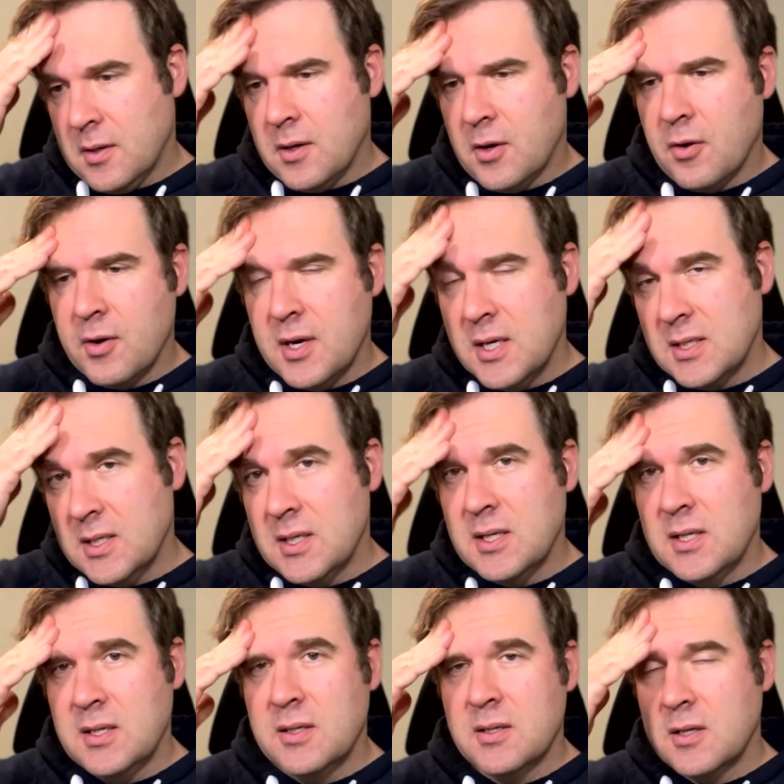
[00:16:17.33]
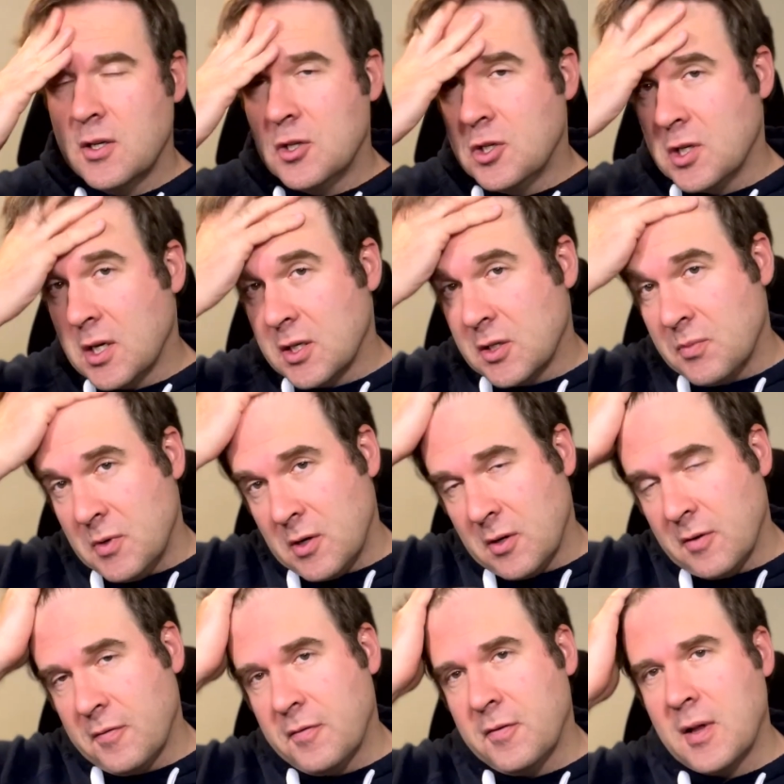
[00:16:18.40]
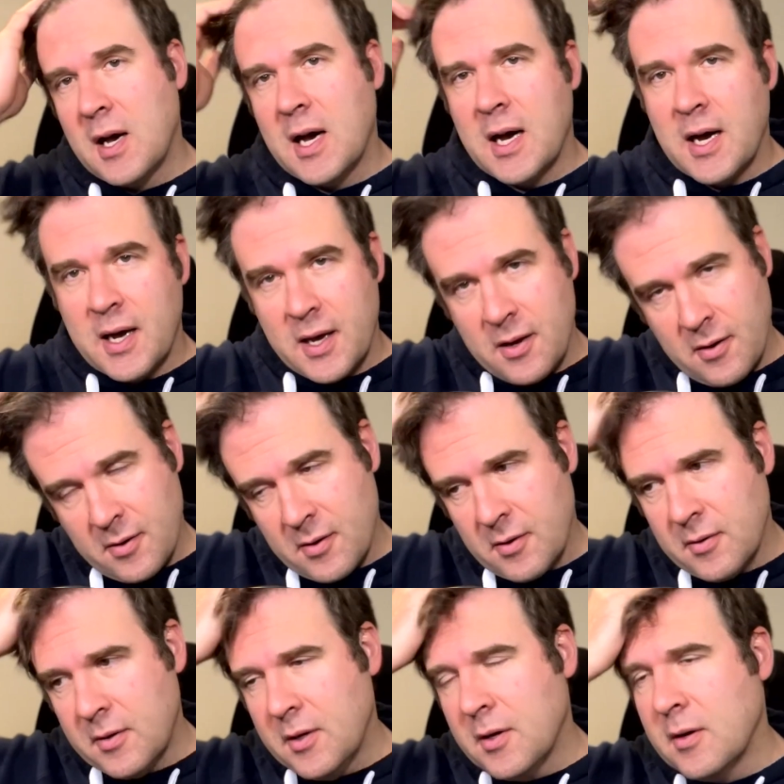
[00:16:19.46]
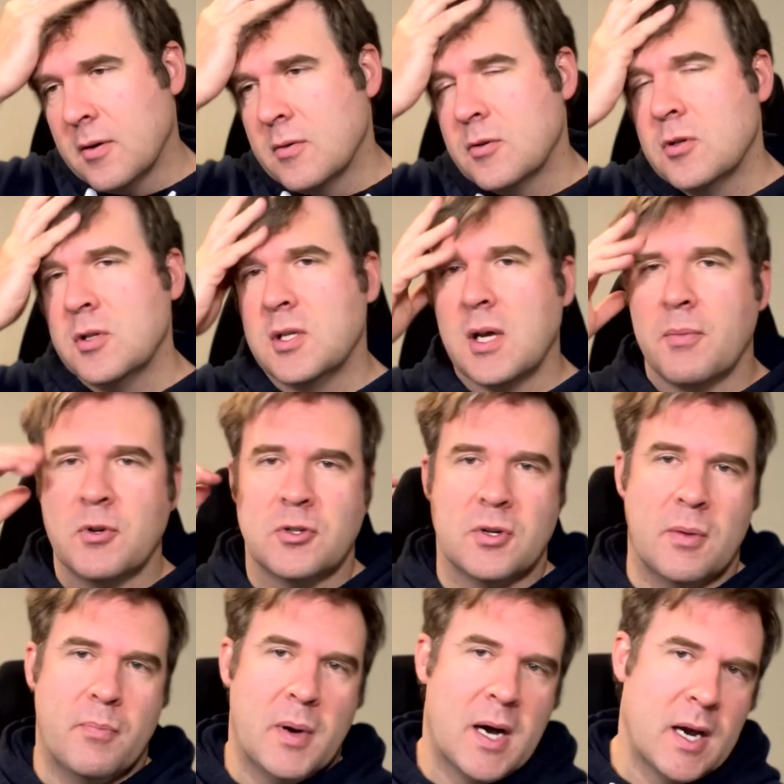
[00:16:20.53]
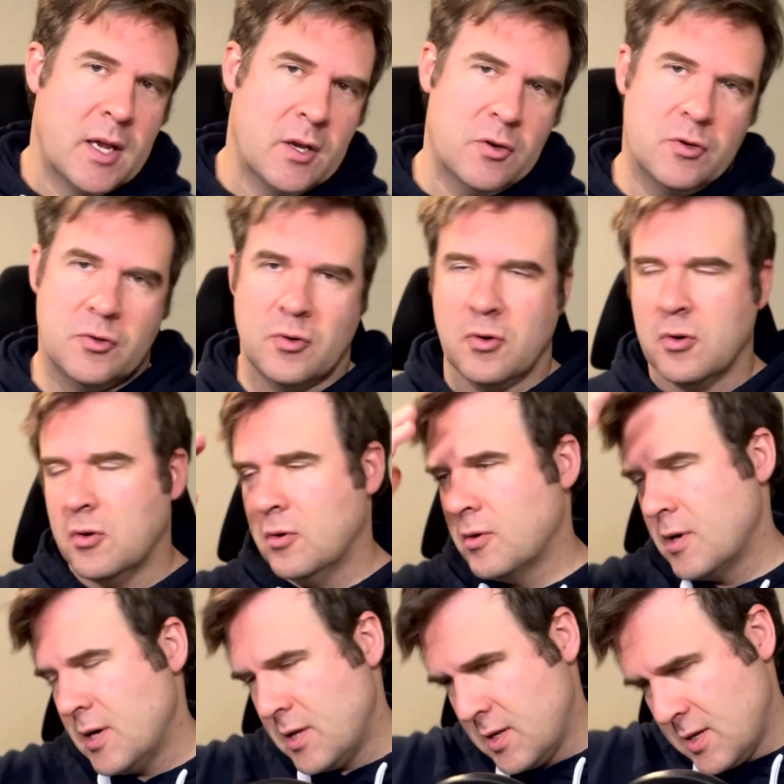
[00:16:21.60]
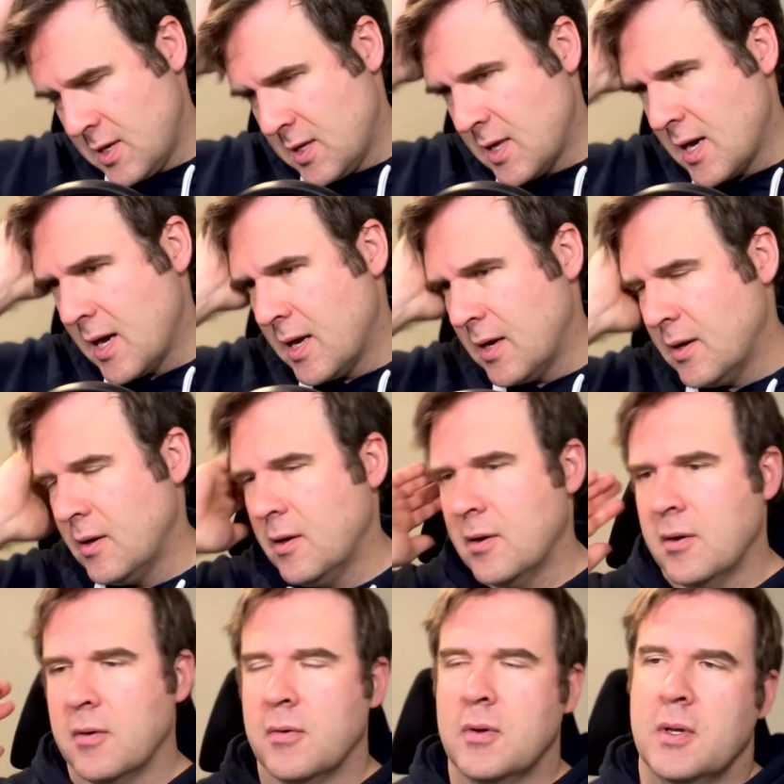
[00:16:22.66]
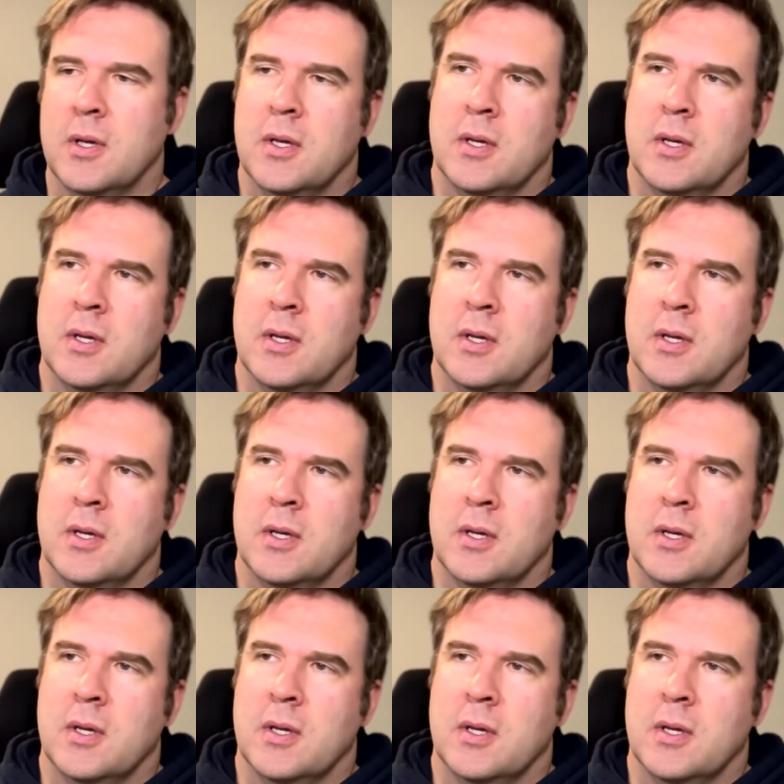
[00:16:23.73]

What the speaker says: a crazy adjustment on the fly or, you know, demonstrate body control or anything like that. You know,